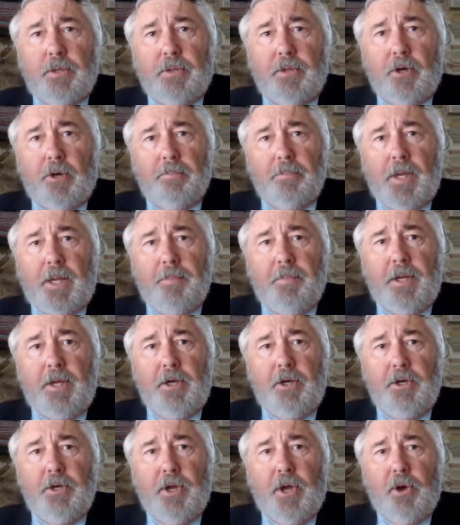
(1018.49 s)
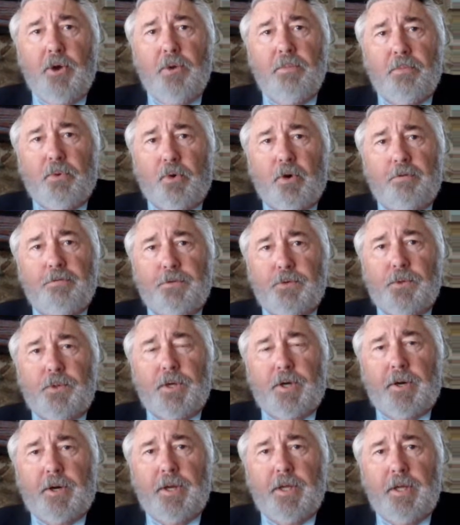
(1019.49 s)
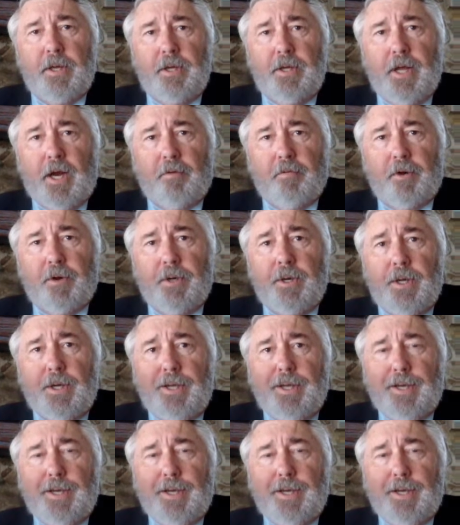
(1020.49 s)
There may be no more foolhardy endeavor